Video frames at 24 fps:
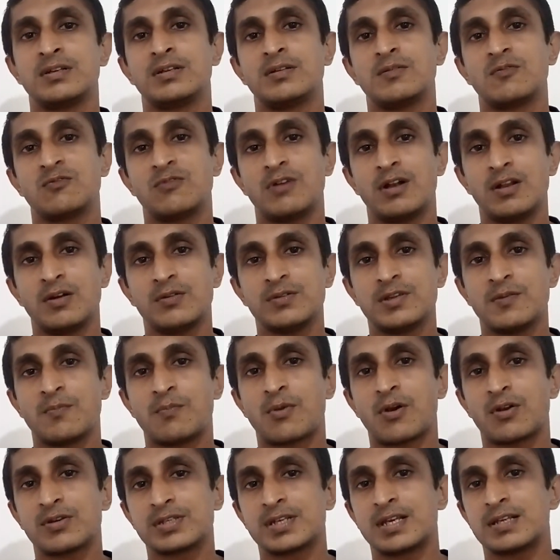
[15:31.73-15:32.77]
Follow the
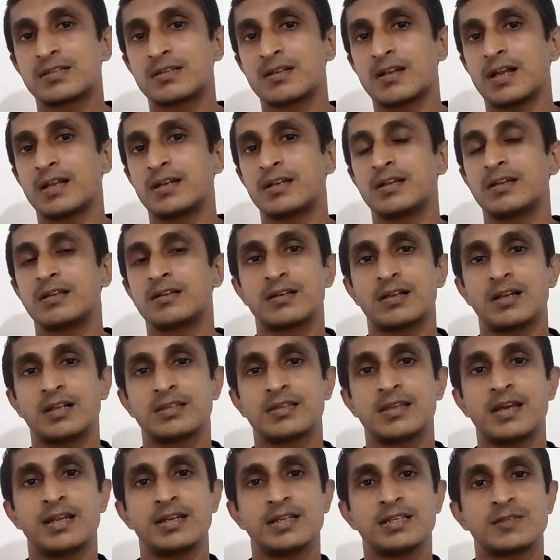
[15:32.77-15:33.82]
process writing rather
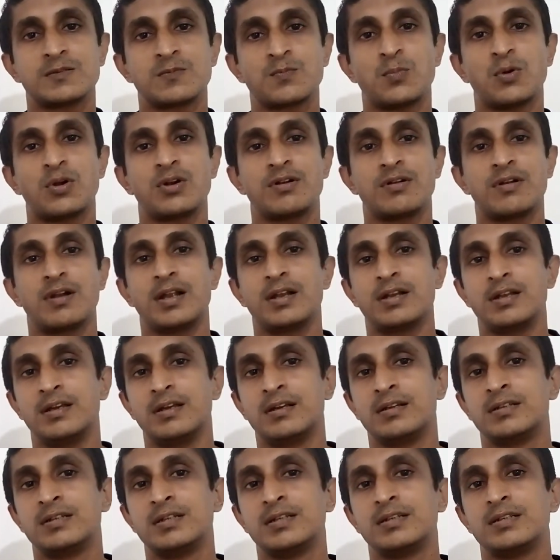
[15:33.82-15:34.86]
than spot writing.
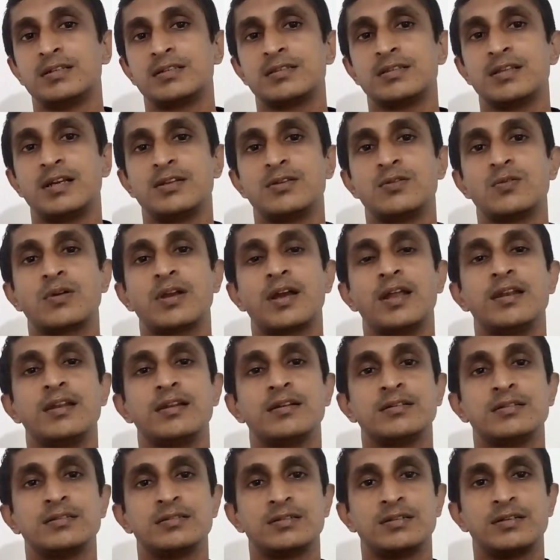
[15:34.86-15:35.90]
Then you can
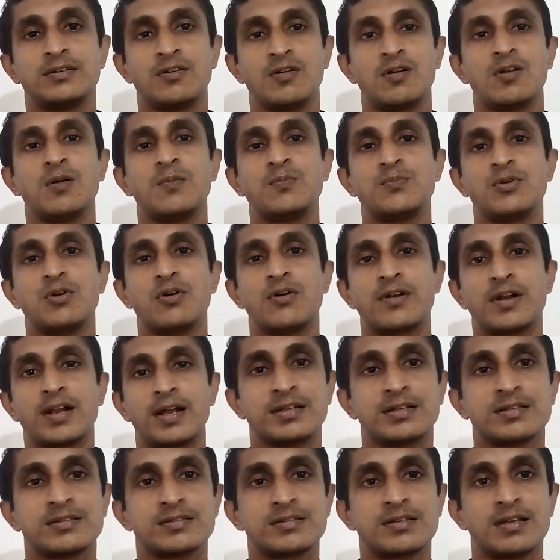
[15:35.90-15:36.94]
develop your
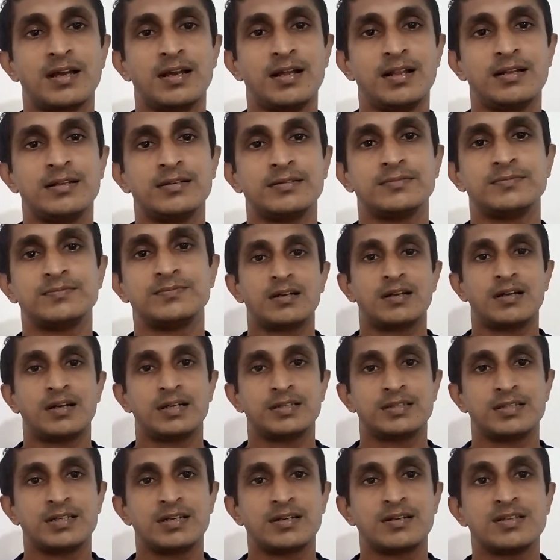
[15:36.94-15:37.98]
writing style.
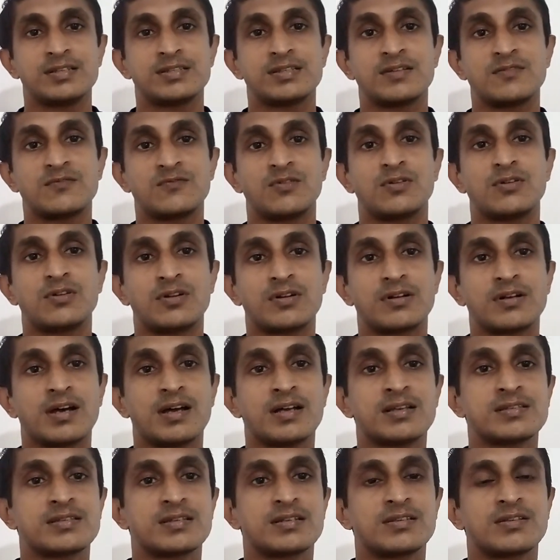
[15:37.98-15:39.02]
Another reason for not
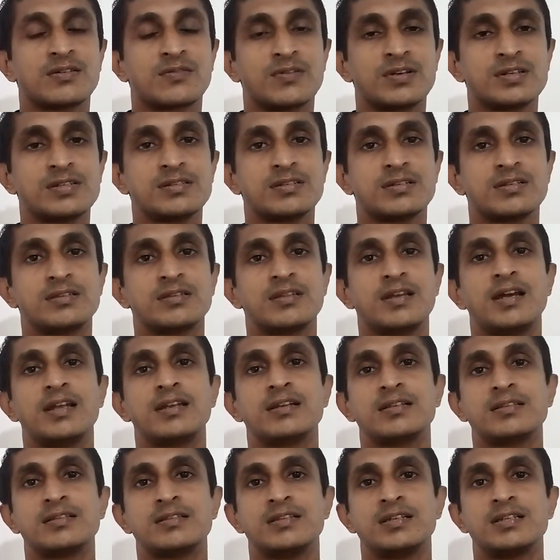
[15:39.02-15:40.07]
answering the question that
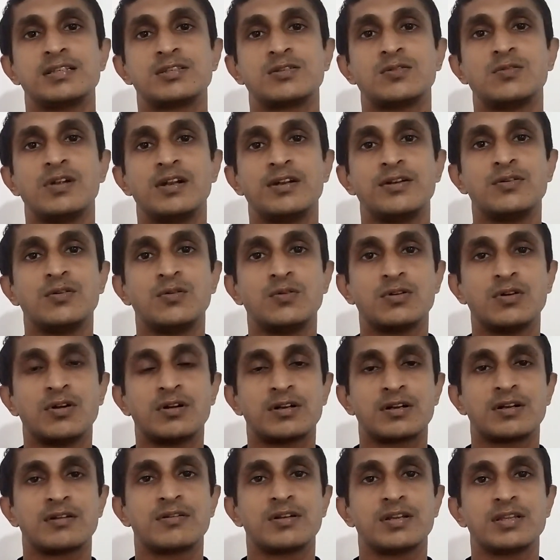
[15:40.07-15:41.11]
the student do
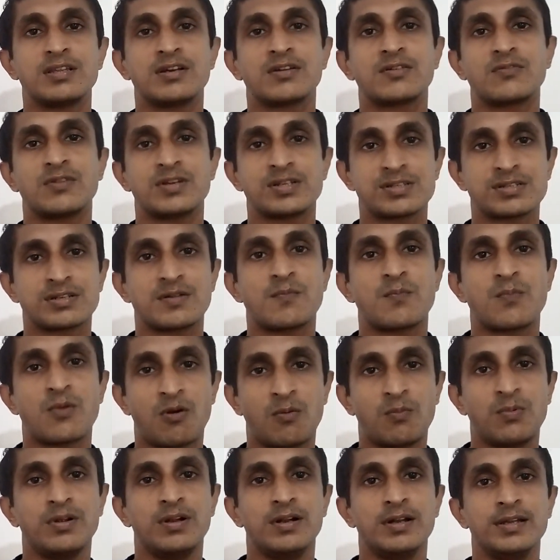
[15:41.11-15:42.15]
not read the question
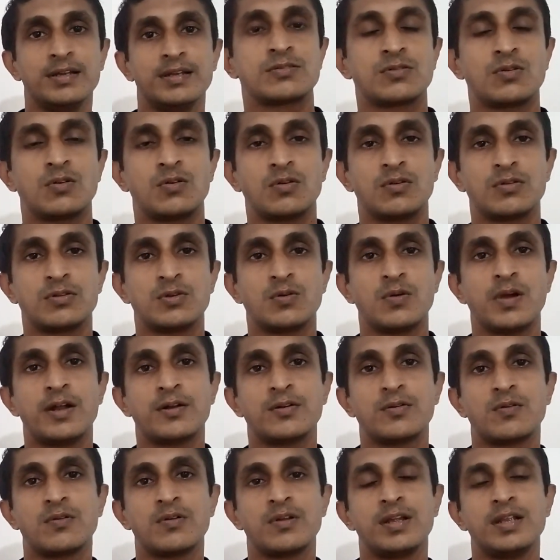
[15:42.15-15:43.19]
properly. So you have
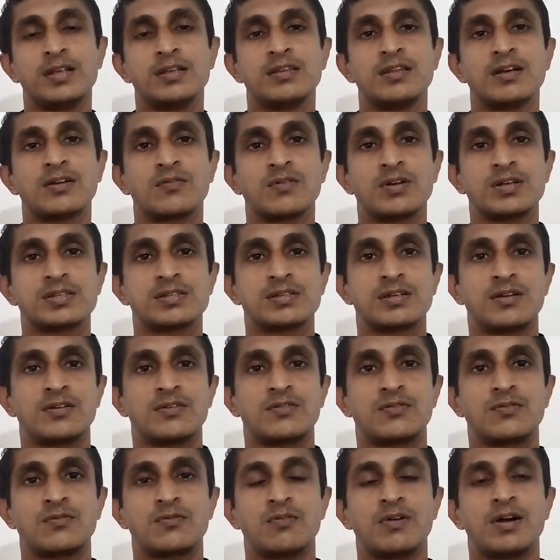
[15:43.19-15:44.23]
to read the question
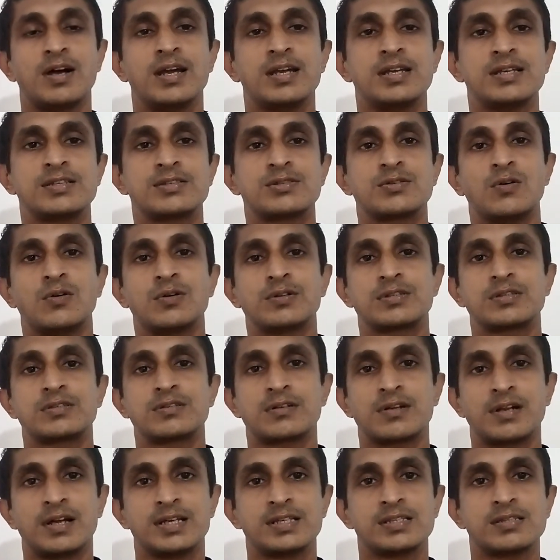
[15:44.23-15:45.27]
twice or
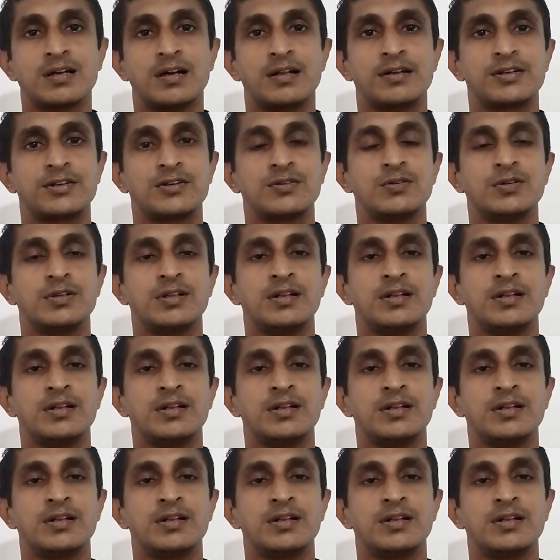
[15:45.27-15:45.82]
thrice until